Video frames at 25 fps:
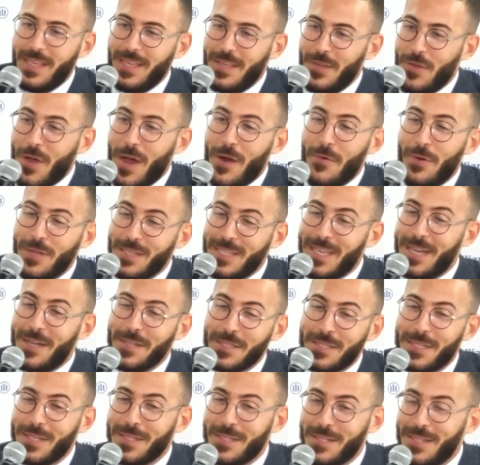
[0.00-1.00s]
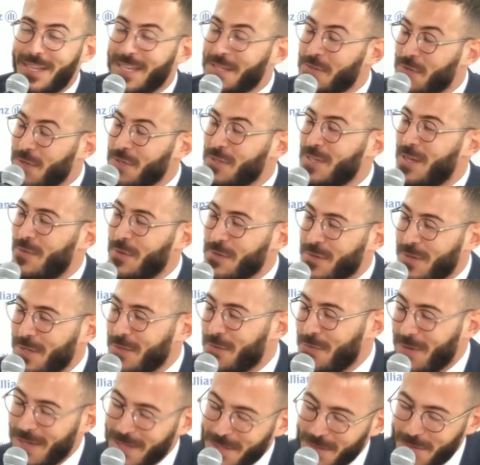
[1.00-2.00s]
you already answered the next question I was going
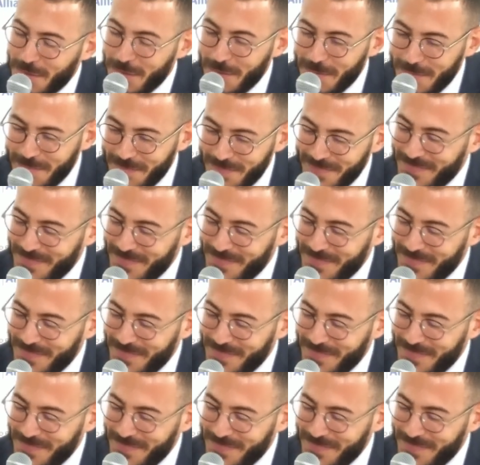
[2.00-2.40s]
to ask you.